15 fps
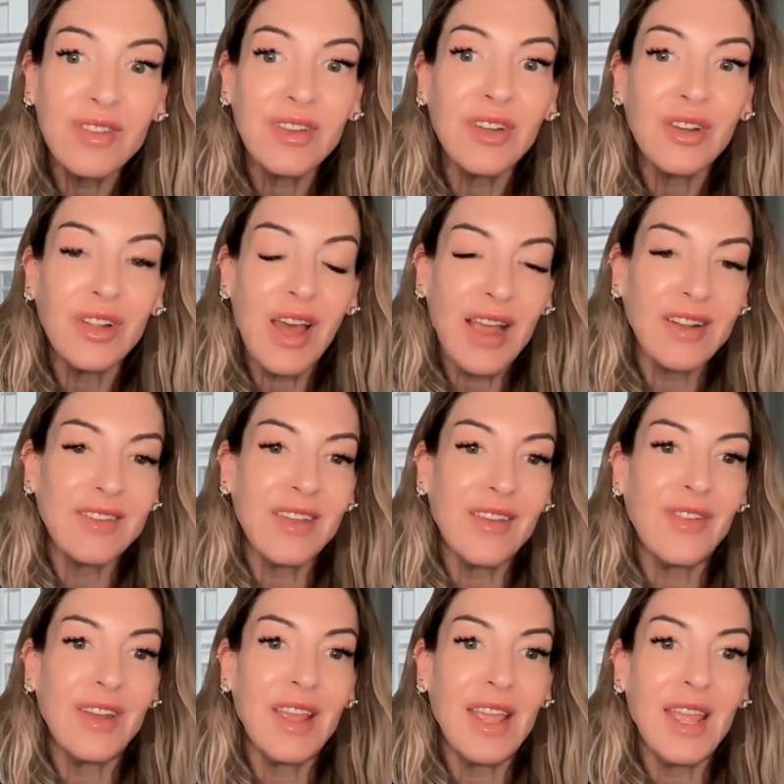physical
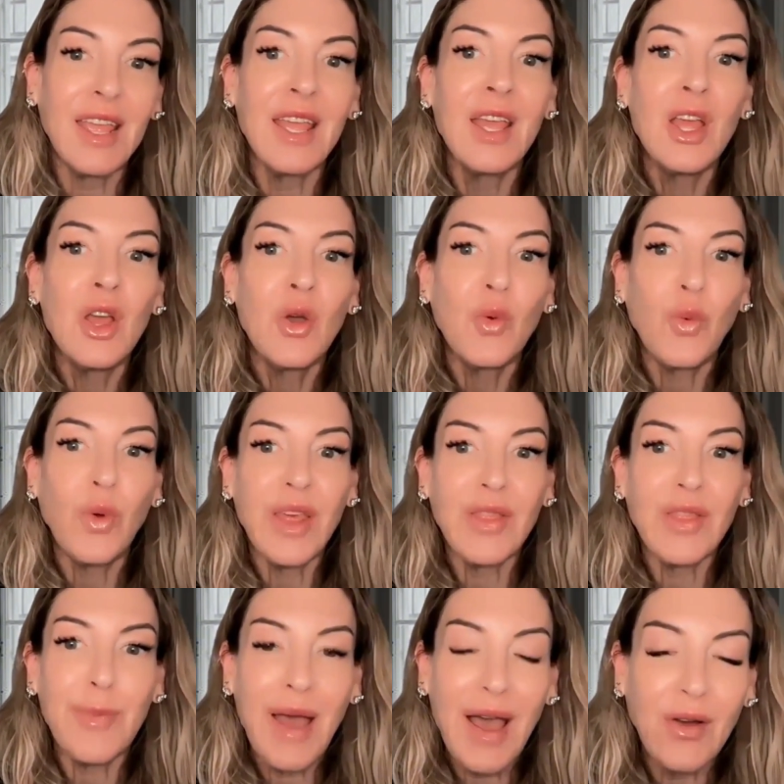activity
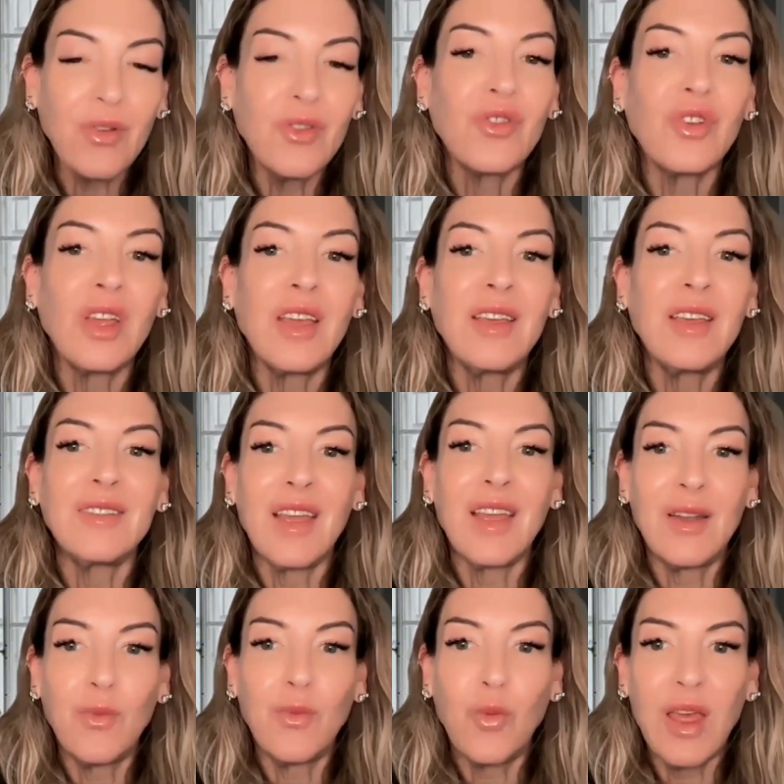with boundaries
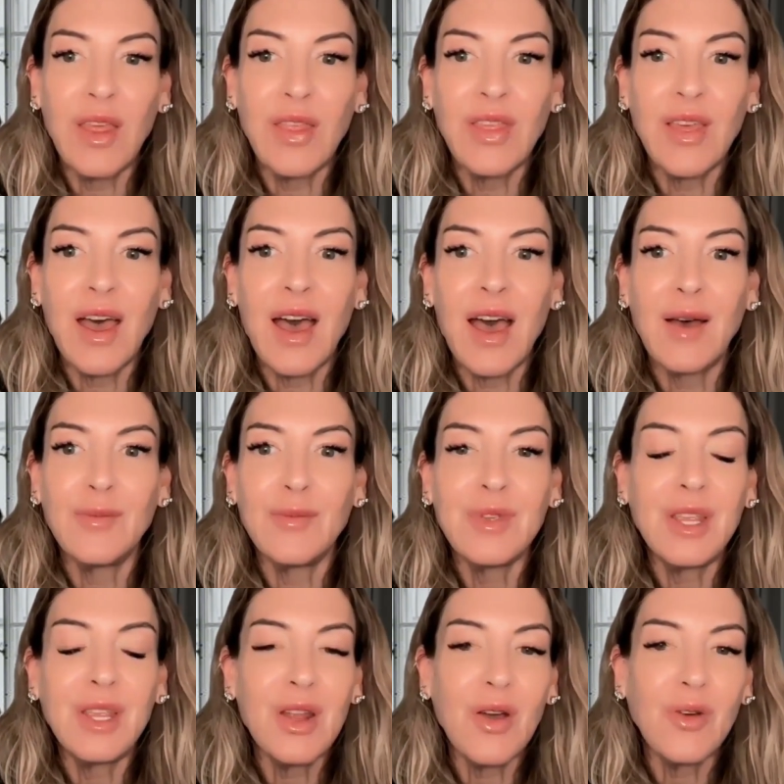and with
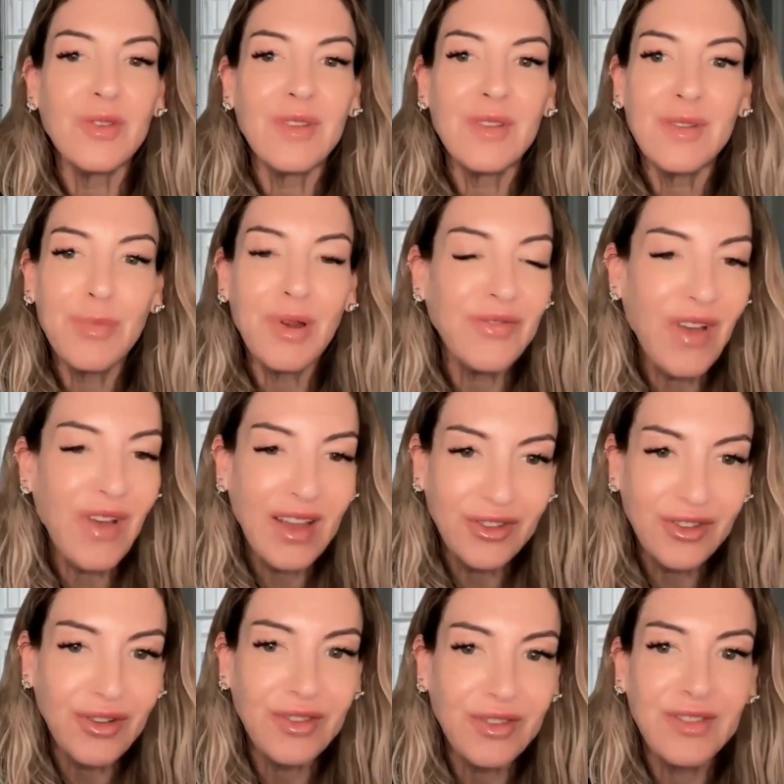
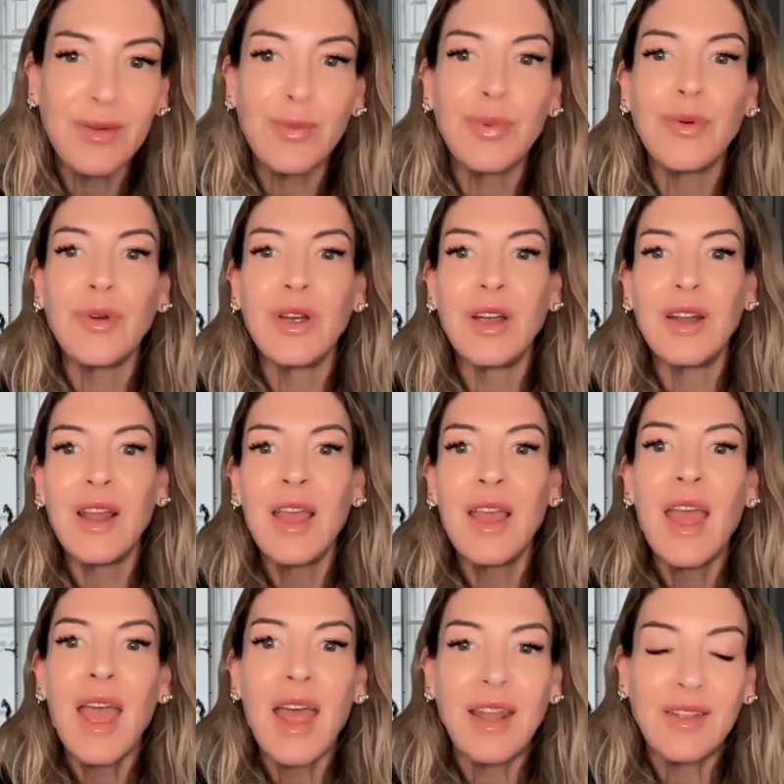professional support
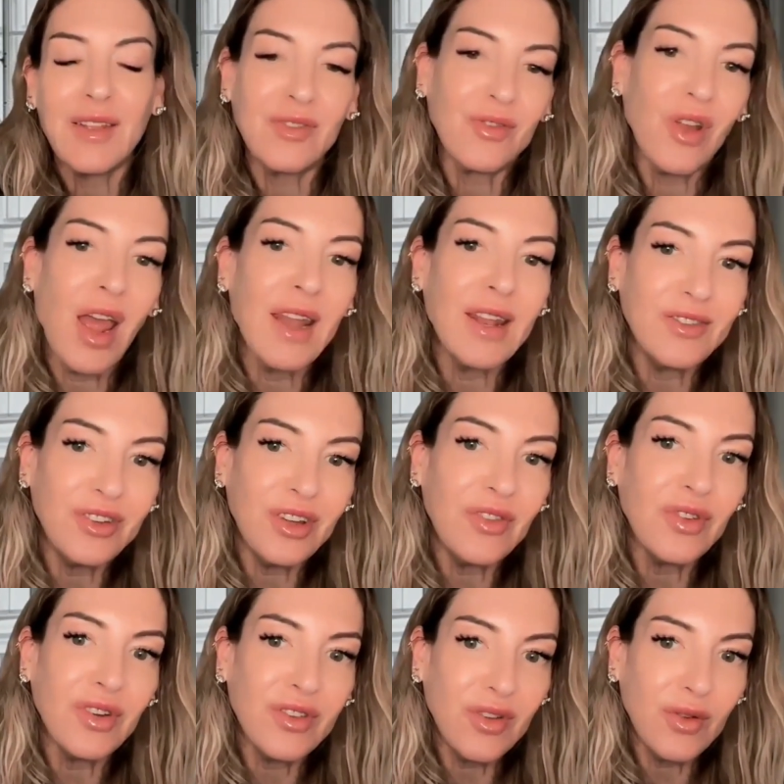and a strategy
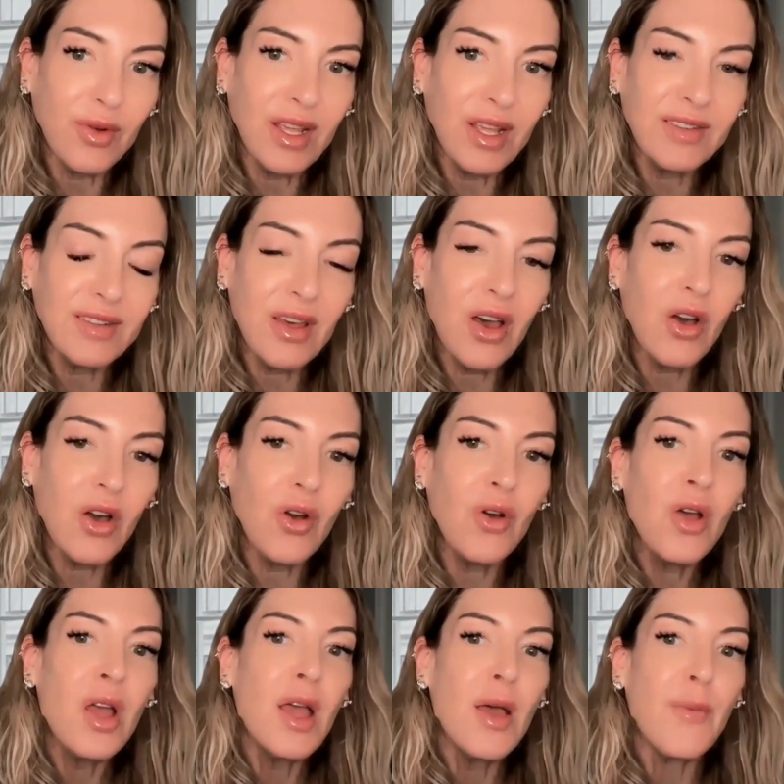for doing
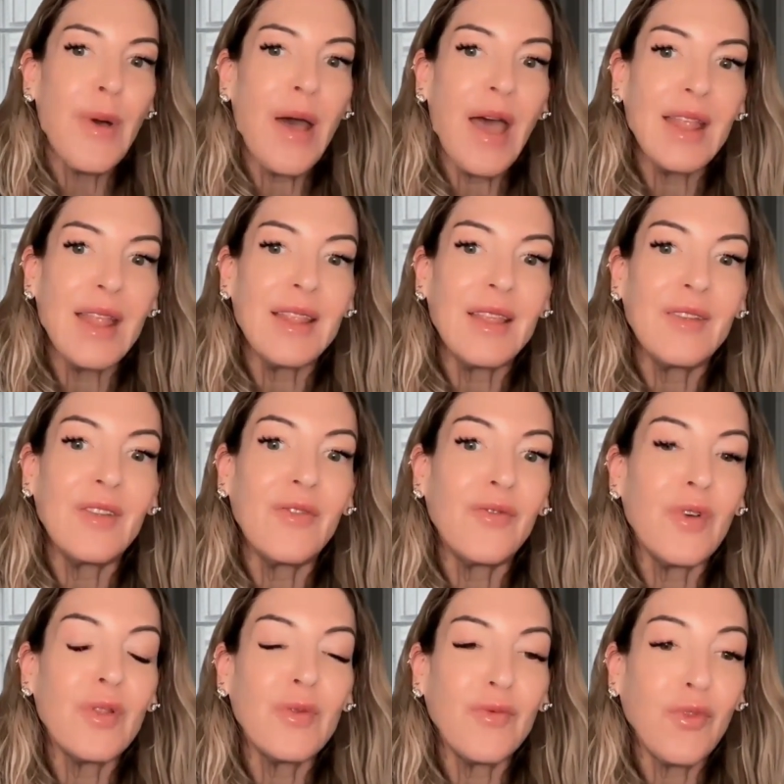so. But
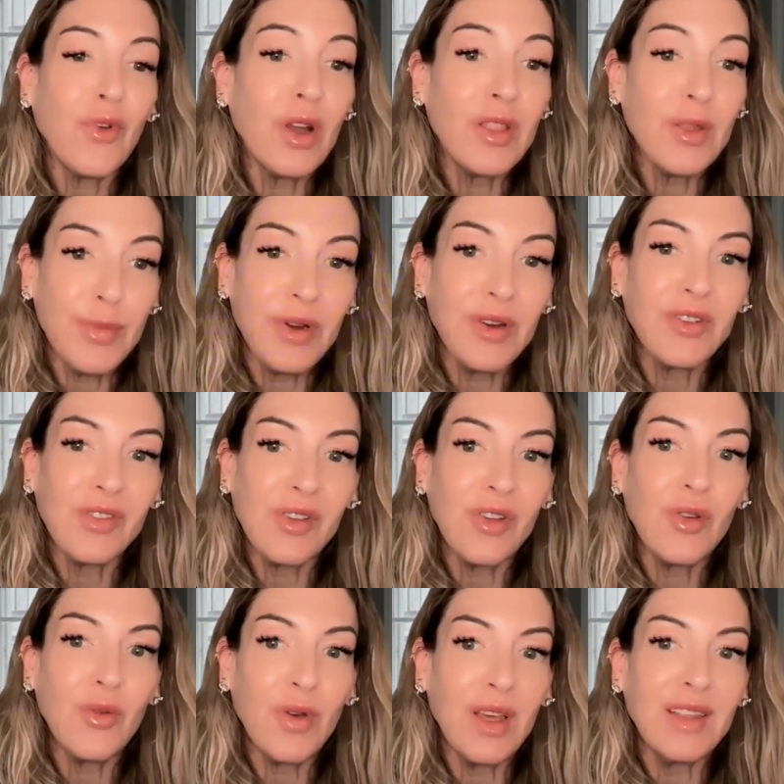for the person
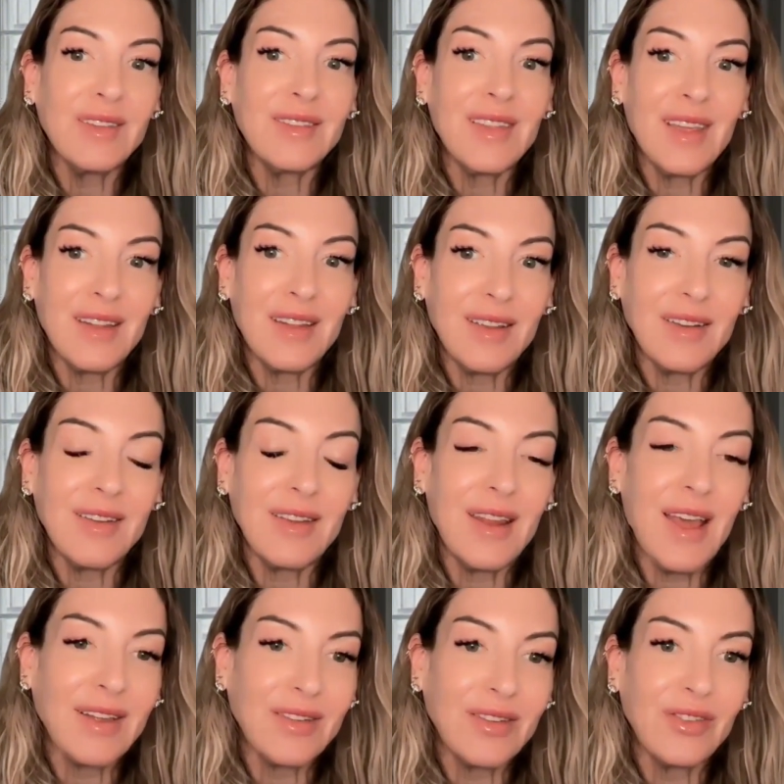who is the
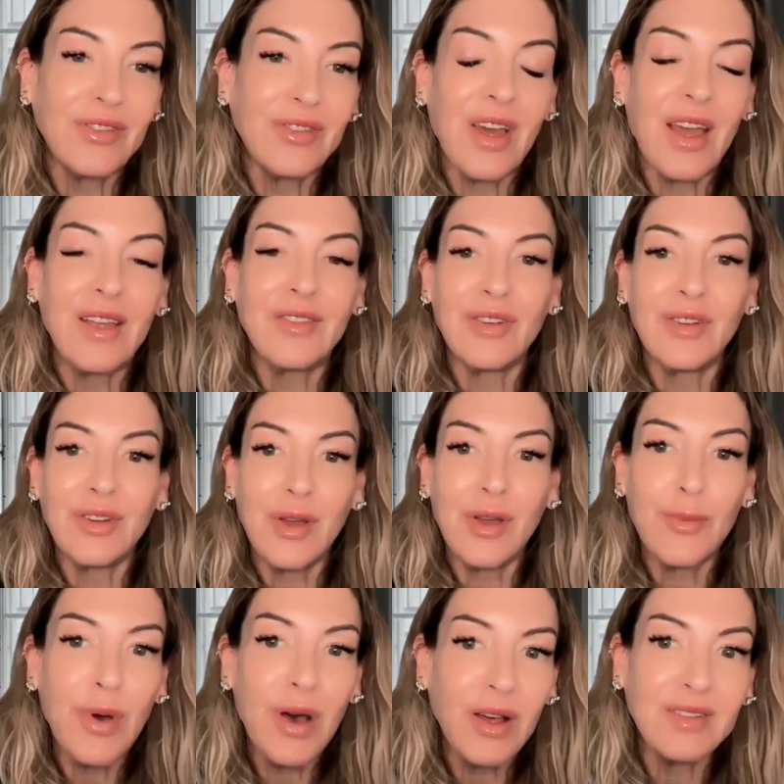addicted exerciser,
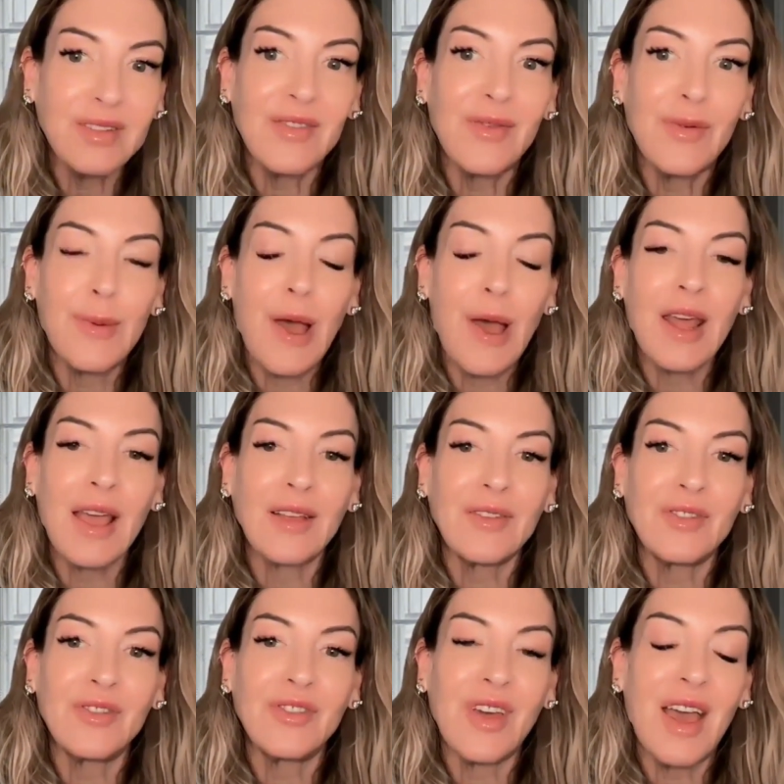compulsive about
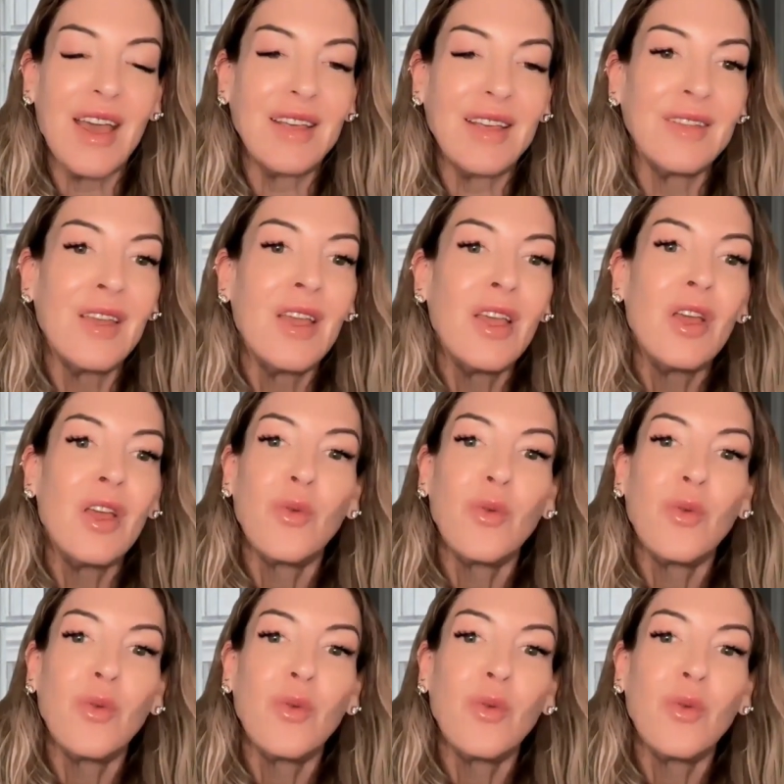exercise,